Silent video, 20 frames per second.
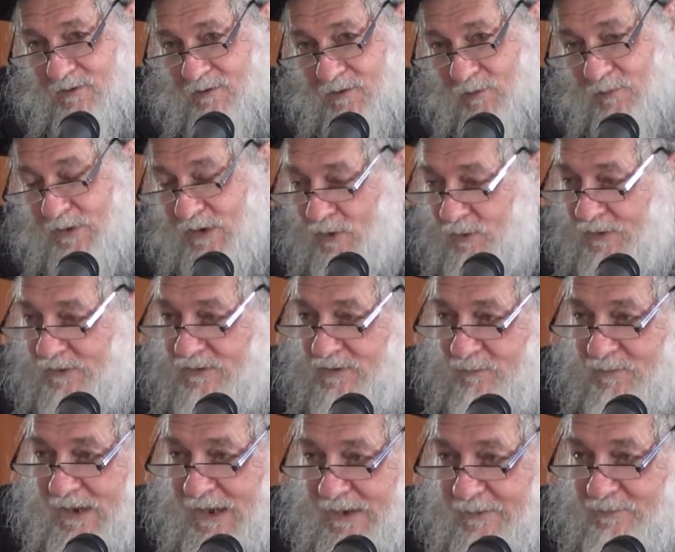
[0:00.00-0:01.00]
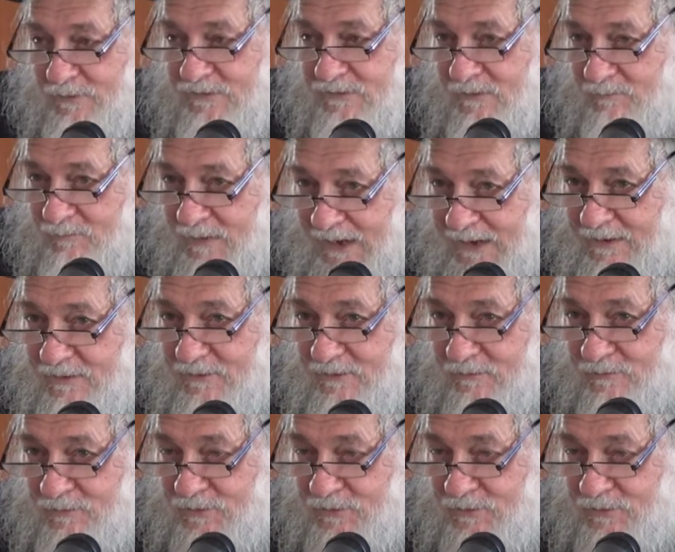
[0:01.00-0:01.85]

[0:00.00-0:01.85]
are we going to be able to make